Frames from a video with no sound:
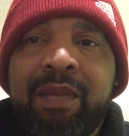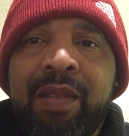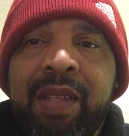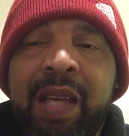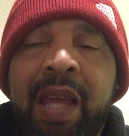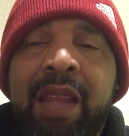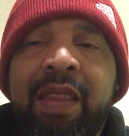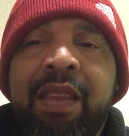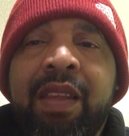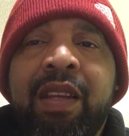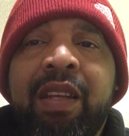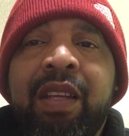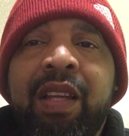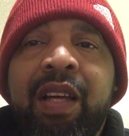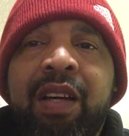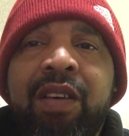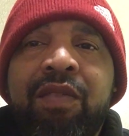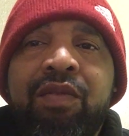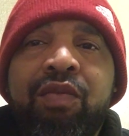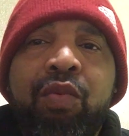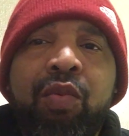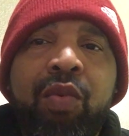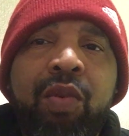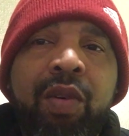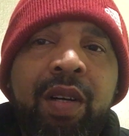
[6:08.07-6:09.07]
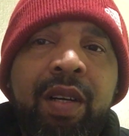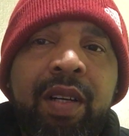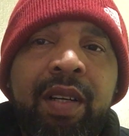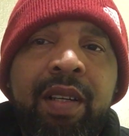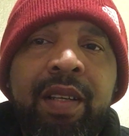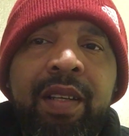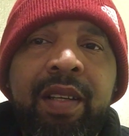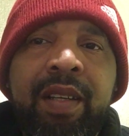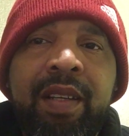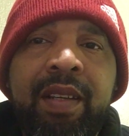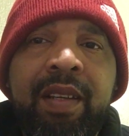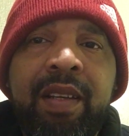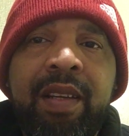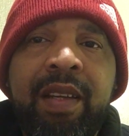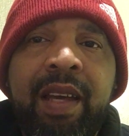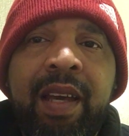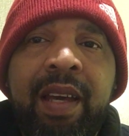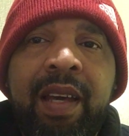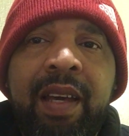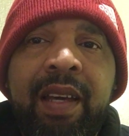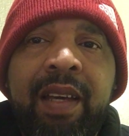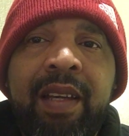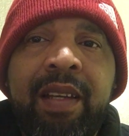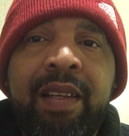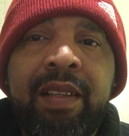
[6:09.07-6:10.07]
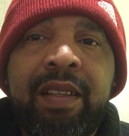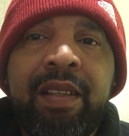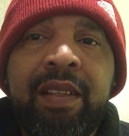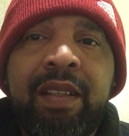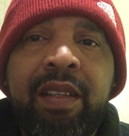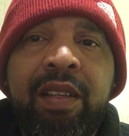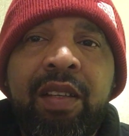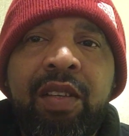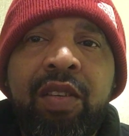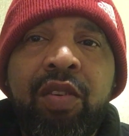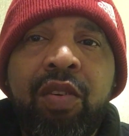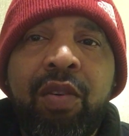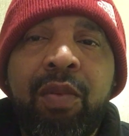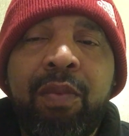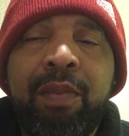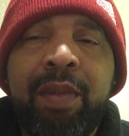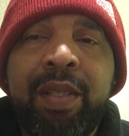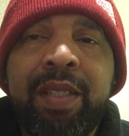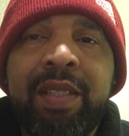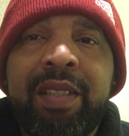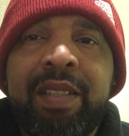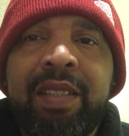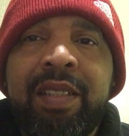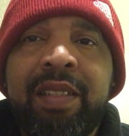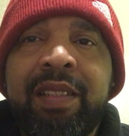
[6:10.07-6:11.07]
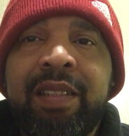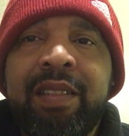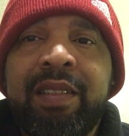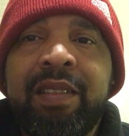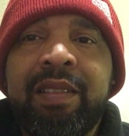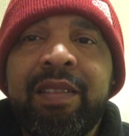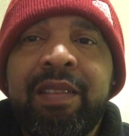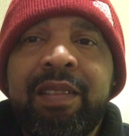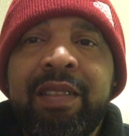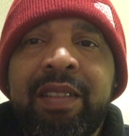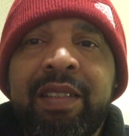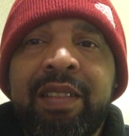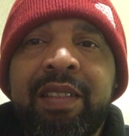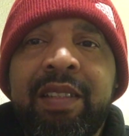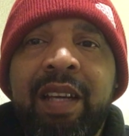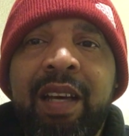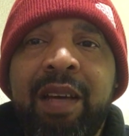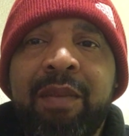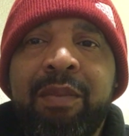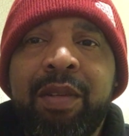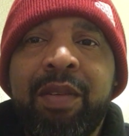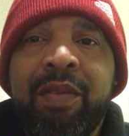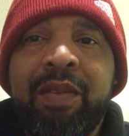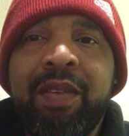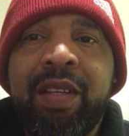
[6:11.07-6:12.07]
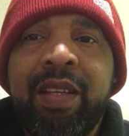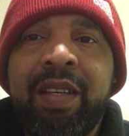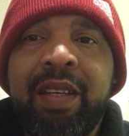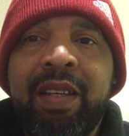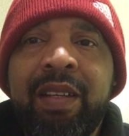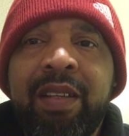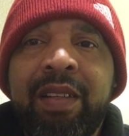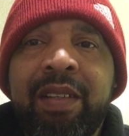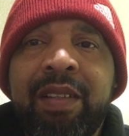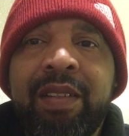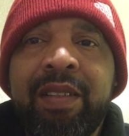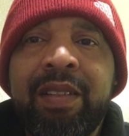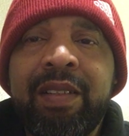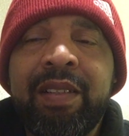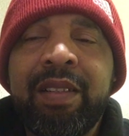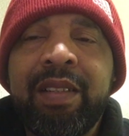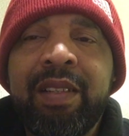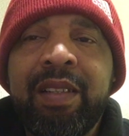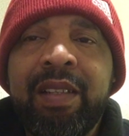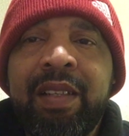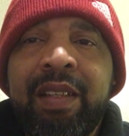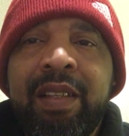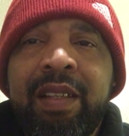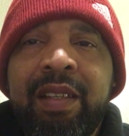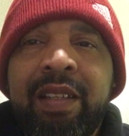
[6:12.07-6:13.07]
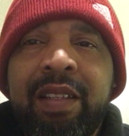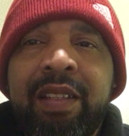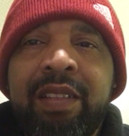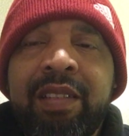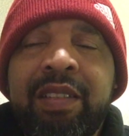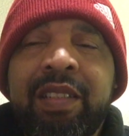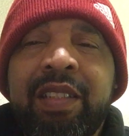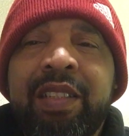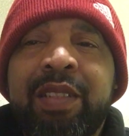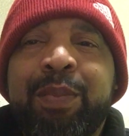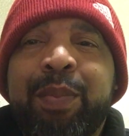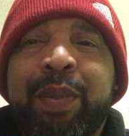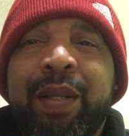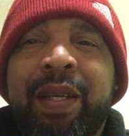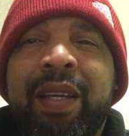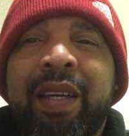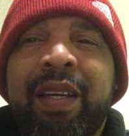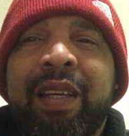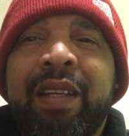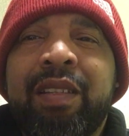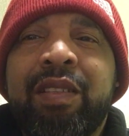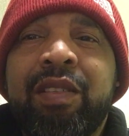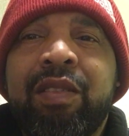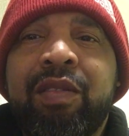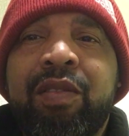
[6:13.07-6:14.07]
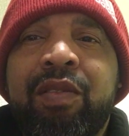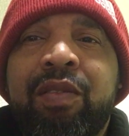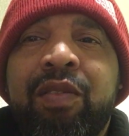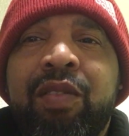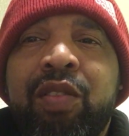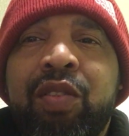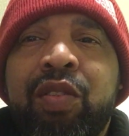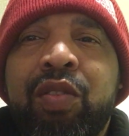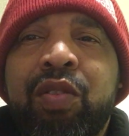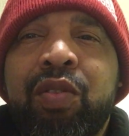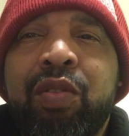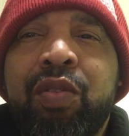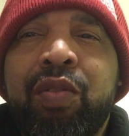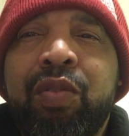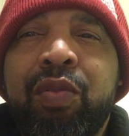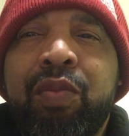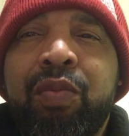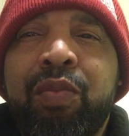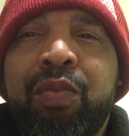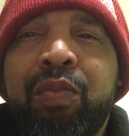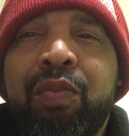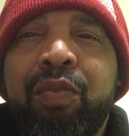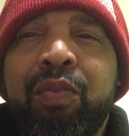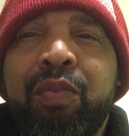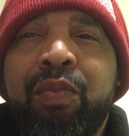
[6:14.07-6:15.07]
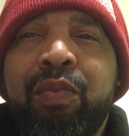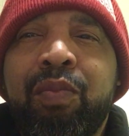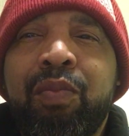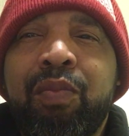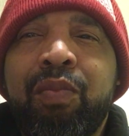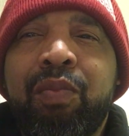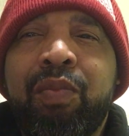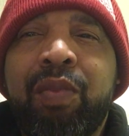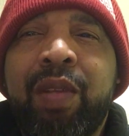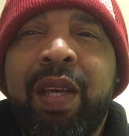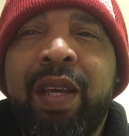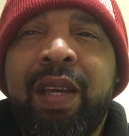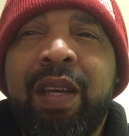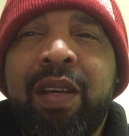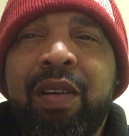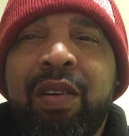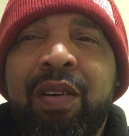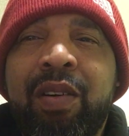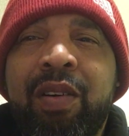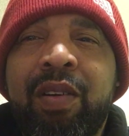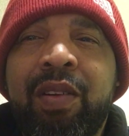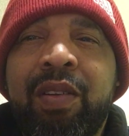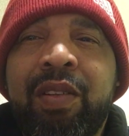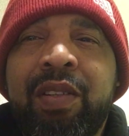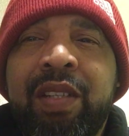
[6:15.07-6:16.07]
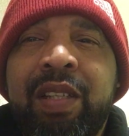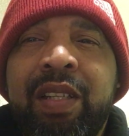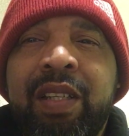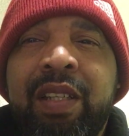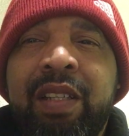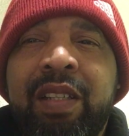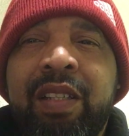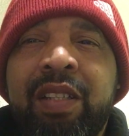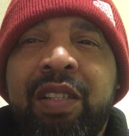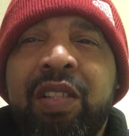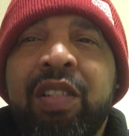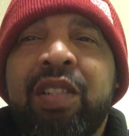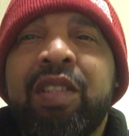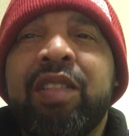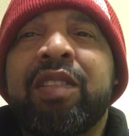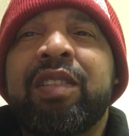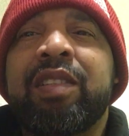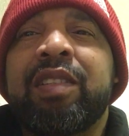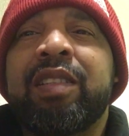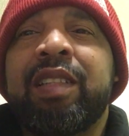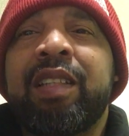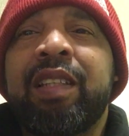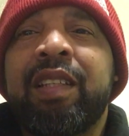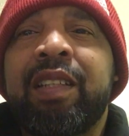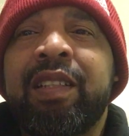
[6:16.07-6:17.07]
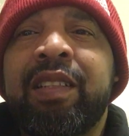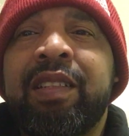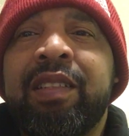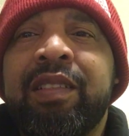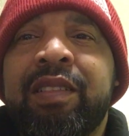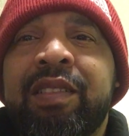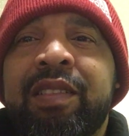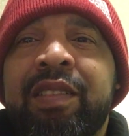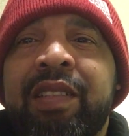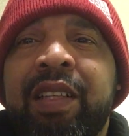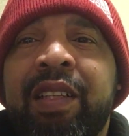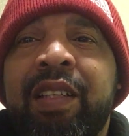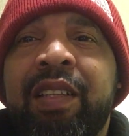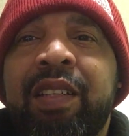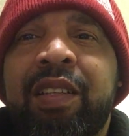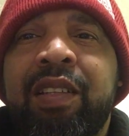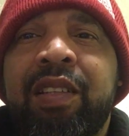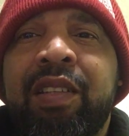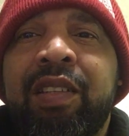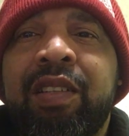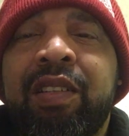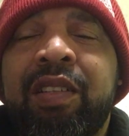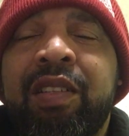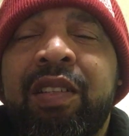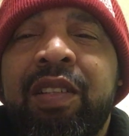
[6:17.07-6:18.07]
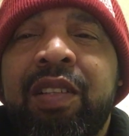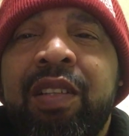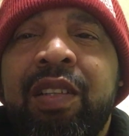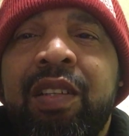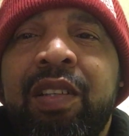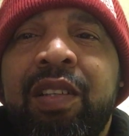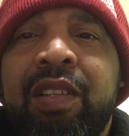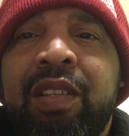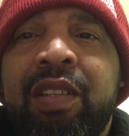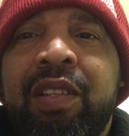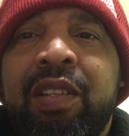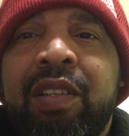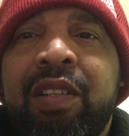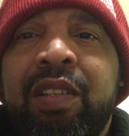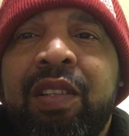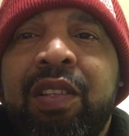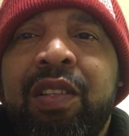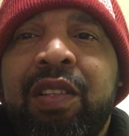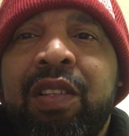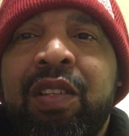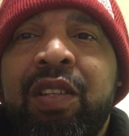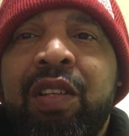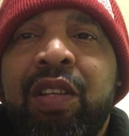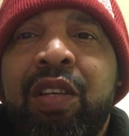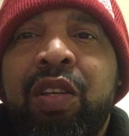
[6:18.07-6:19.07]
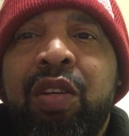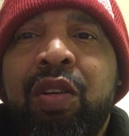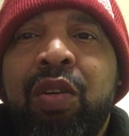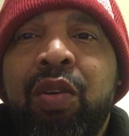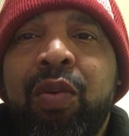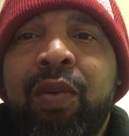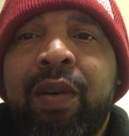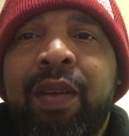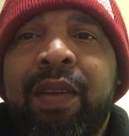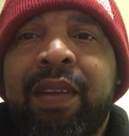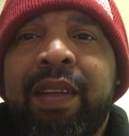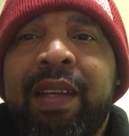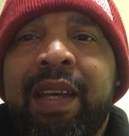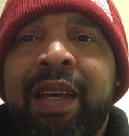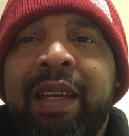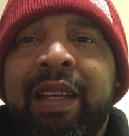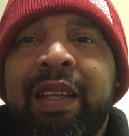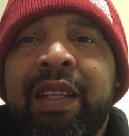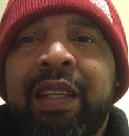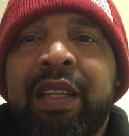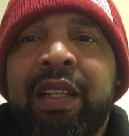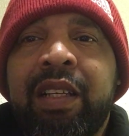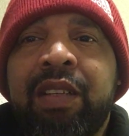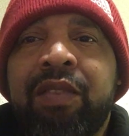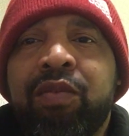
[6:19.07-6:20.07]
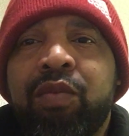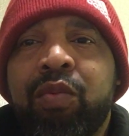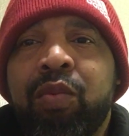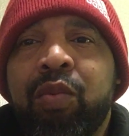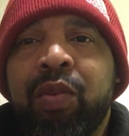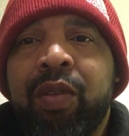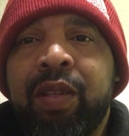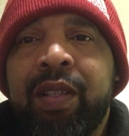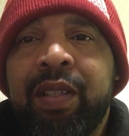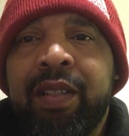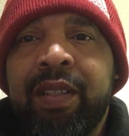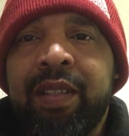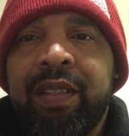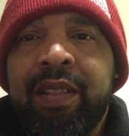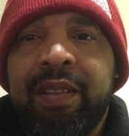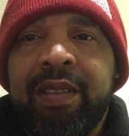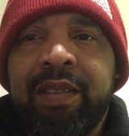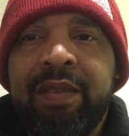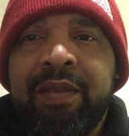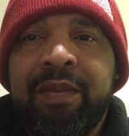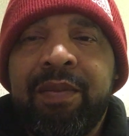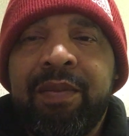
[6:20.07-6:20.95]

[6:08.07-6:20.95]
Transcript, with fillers: And the loved one that you're missing this time of the year, just begin to, to think on the good things that you and that loved one